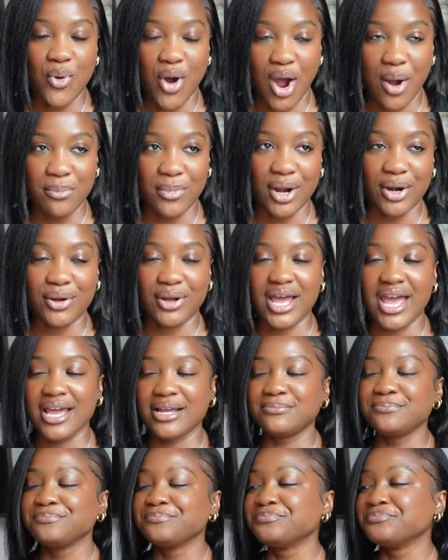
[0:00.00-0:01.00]
Walmart,
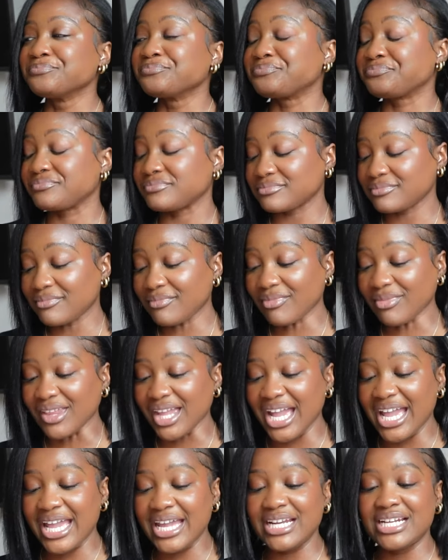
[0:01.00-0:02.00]
okay?
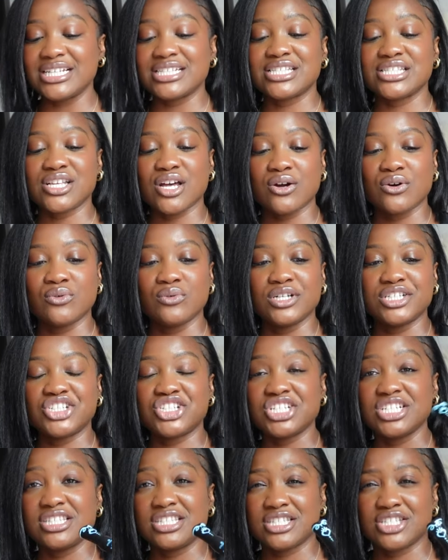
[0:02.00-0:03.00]
And so
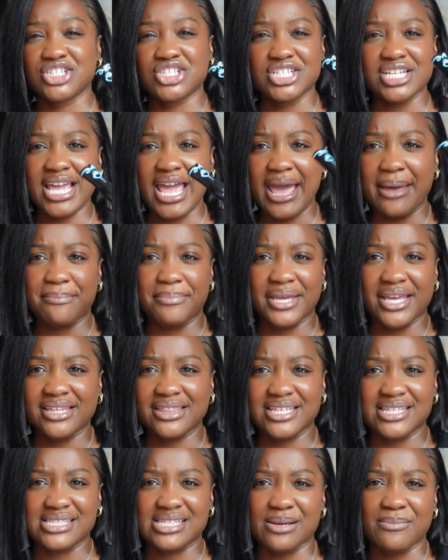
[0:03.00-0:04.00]
she had picked
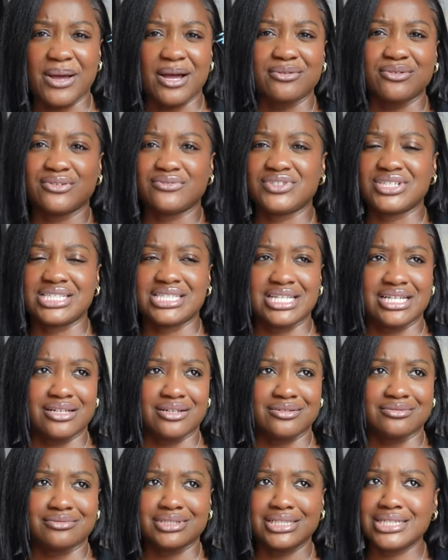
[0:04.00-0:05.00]
this up. I don't know if she's seen it
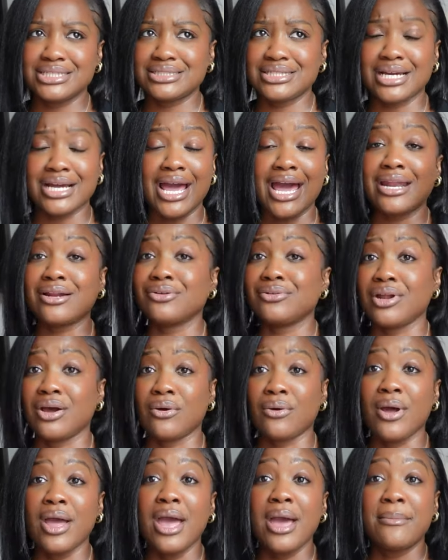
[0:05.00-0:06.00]
on TikTok, I don't
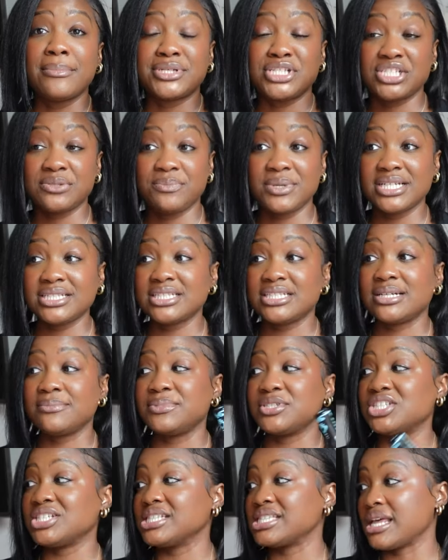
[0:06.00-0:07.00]
know, but she picked it up
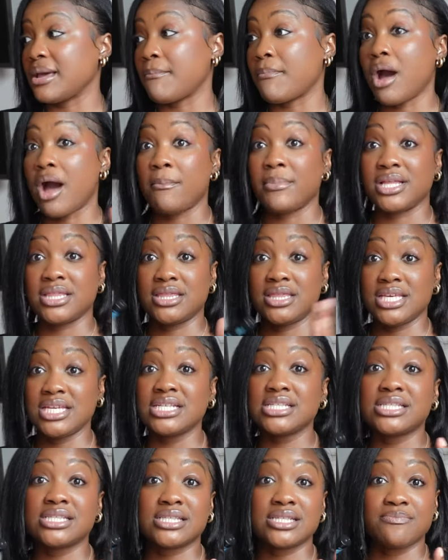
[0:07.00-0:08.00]
and she said, mama,
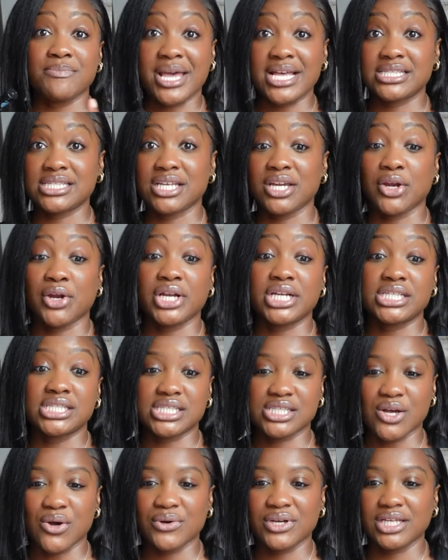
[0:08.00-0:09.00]
this mascara is
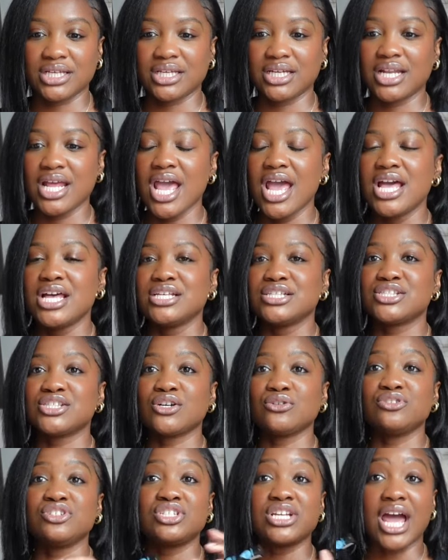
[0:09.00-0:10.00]
so good.
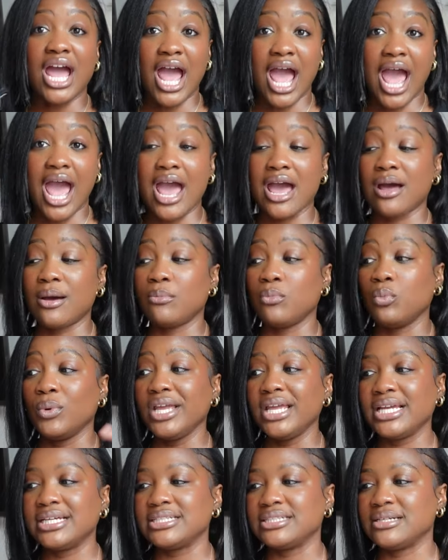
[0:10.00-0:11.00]
So
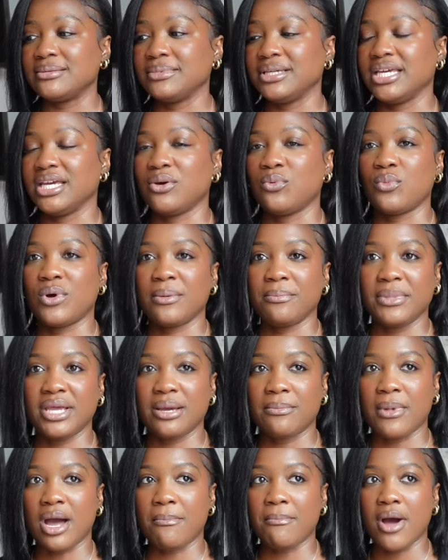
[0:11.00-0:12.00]
we ended up getting one, me
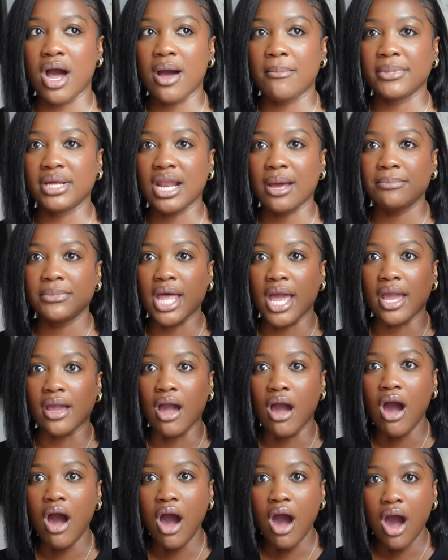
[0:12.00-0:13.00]
and my mom, and I'm like,
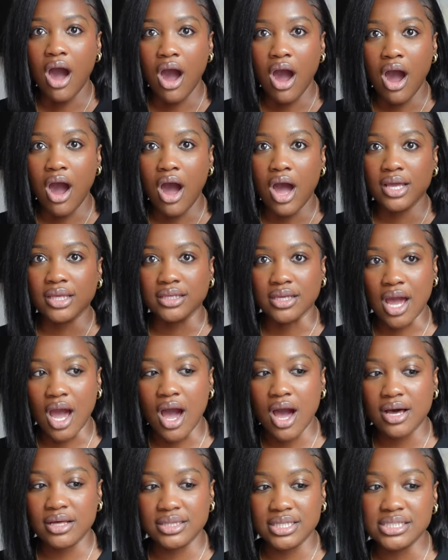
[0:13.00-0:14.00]
oh,
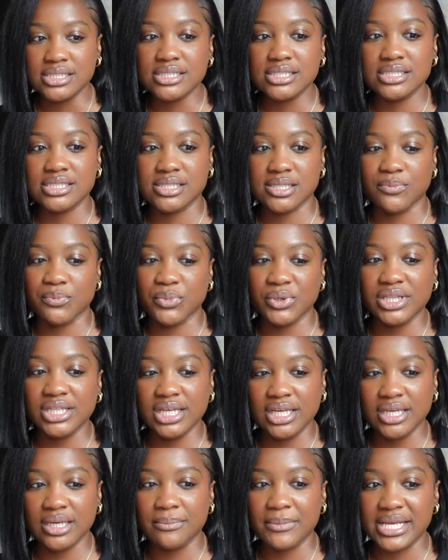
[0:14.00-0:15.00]
y'all, this is some really
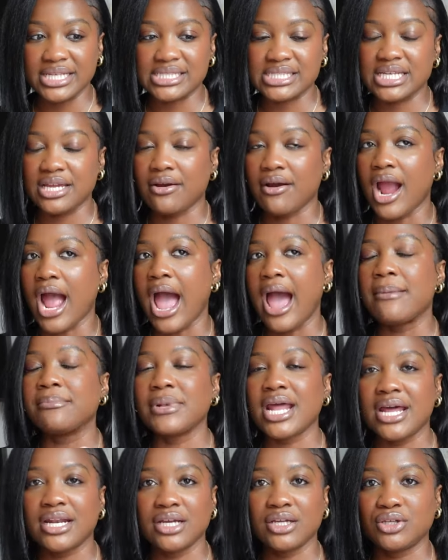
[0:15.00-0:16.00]
good mascara. I'm
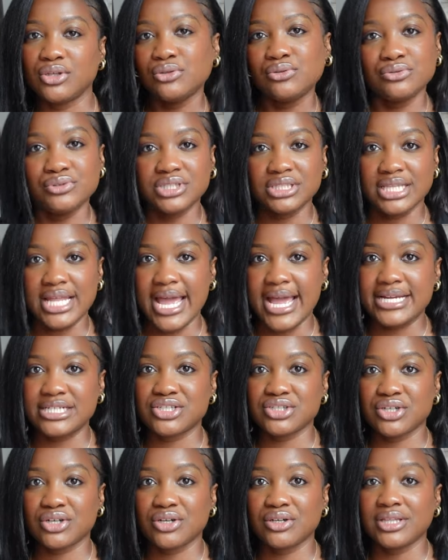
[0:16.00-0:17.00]
not a huge
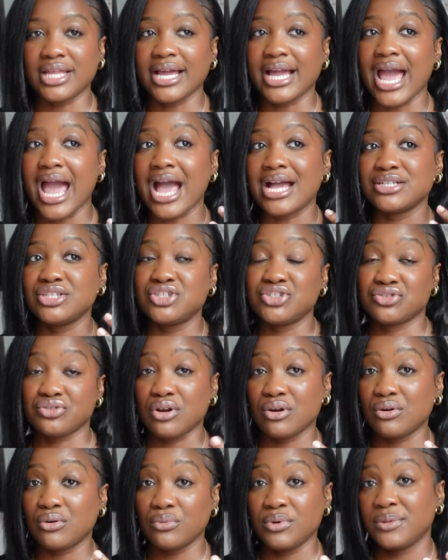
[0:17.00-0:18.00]
lash girl. Like, I
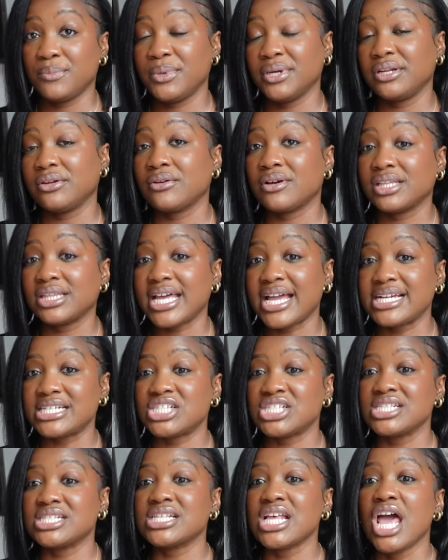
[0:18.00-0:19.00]
struggle with putting on
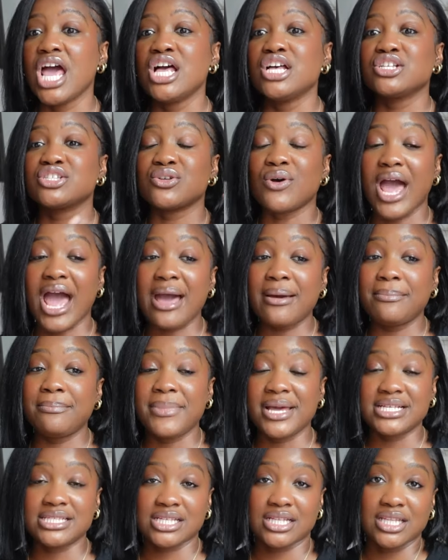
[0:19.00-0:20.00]
lashes, so I
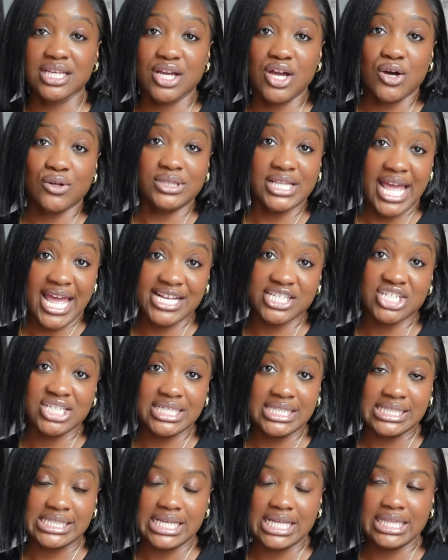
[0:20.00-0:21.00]
basically go
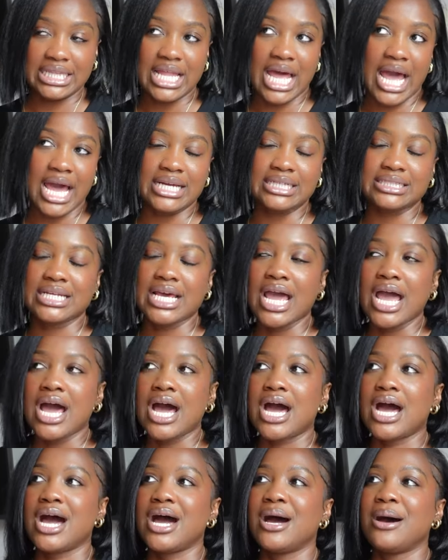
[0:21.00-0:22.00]
lashless a lot.
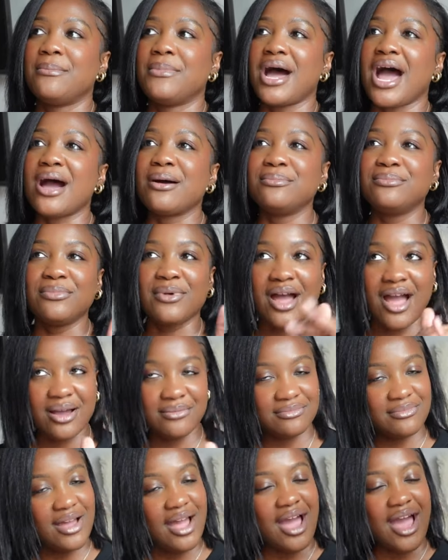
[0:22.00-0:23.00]

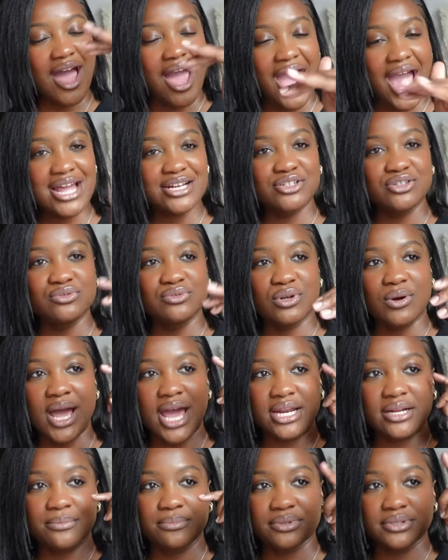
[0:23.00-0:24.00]
I do know
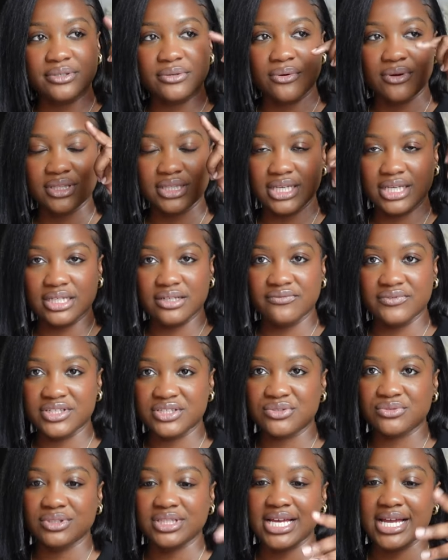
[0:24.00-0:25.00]
how to put on the
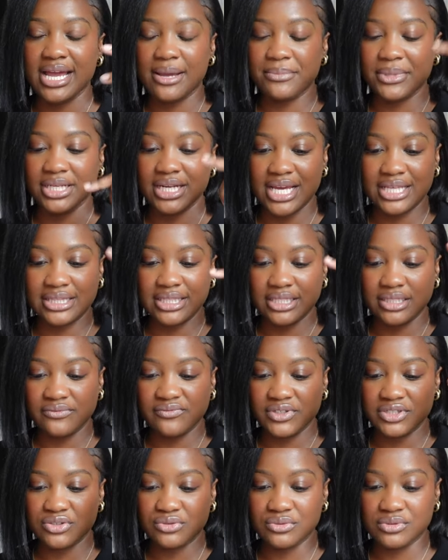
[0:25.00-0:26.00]
individual, I mean, not the
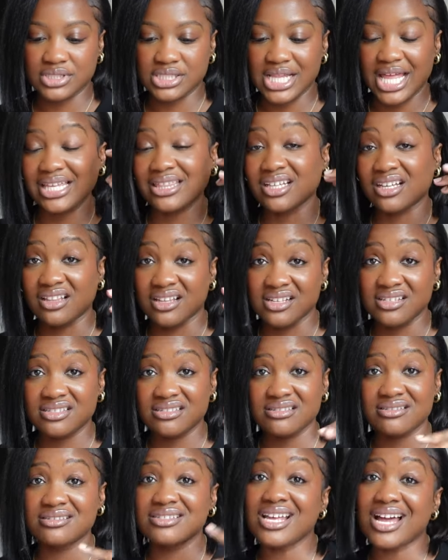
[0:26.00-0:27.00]
individuals, like the
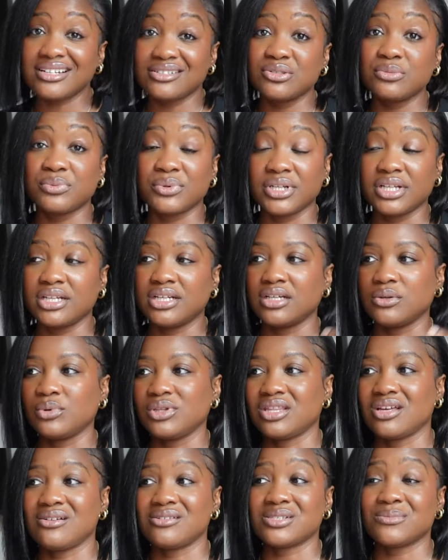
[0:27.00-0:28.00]
clusters. I do pretty good
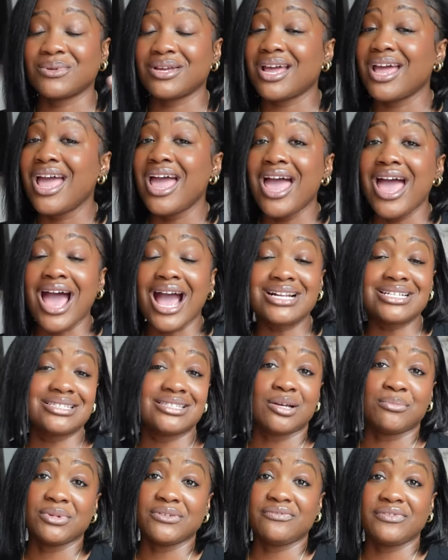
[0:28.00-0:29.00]
with those, but I just
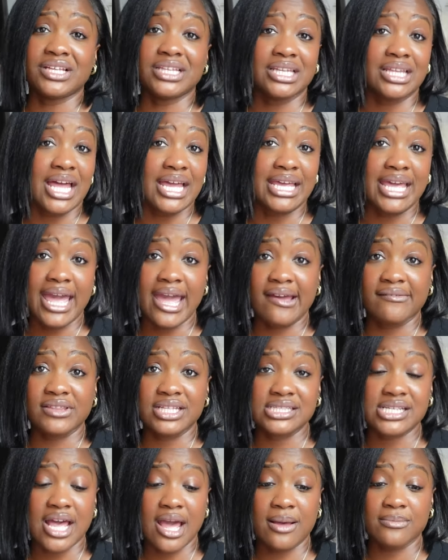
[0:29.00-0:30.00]
don't be feeling like it half the
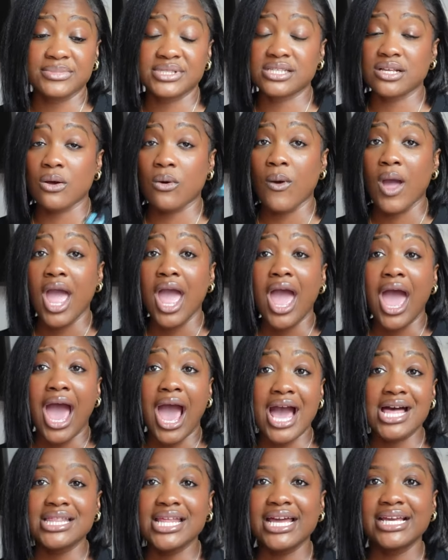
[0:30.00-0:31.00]
time. So
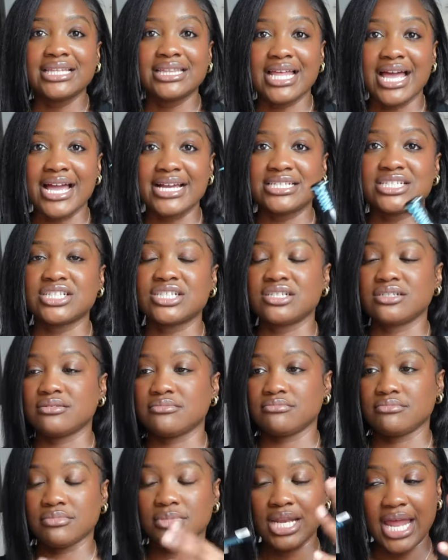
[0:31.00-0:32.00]
I like lash
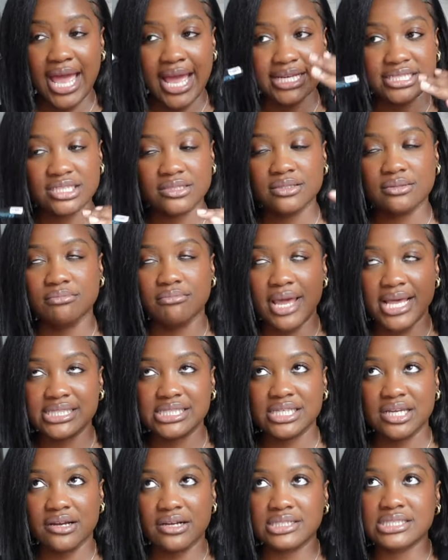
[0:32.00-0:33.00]

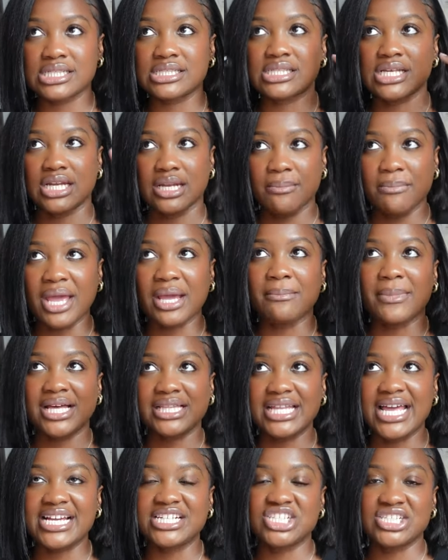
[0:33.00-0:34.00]
mascaras that's gonna make my
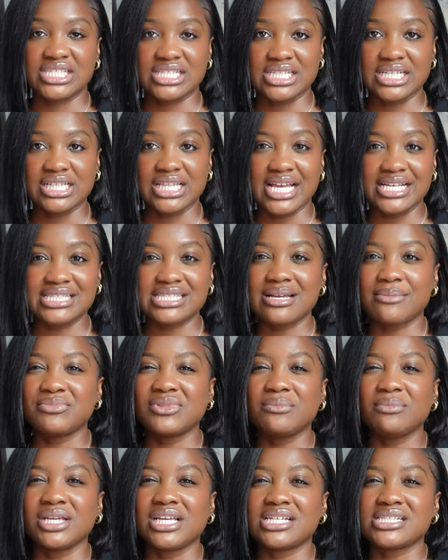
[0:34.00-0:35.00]
lashes look like
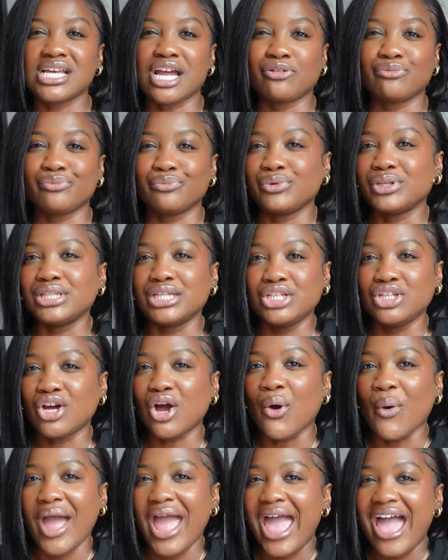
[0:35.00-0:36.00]
something, because I really
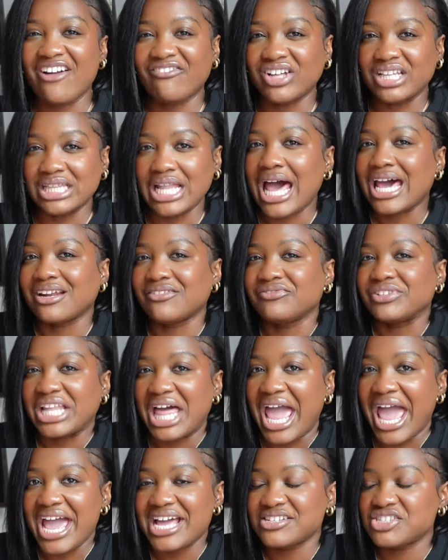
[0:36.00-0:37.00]
don't have a lot of
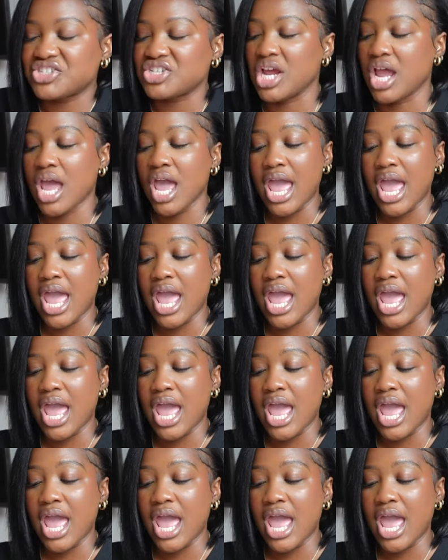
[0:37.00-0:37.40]
lash,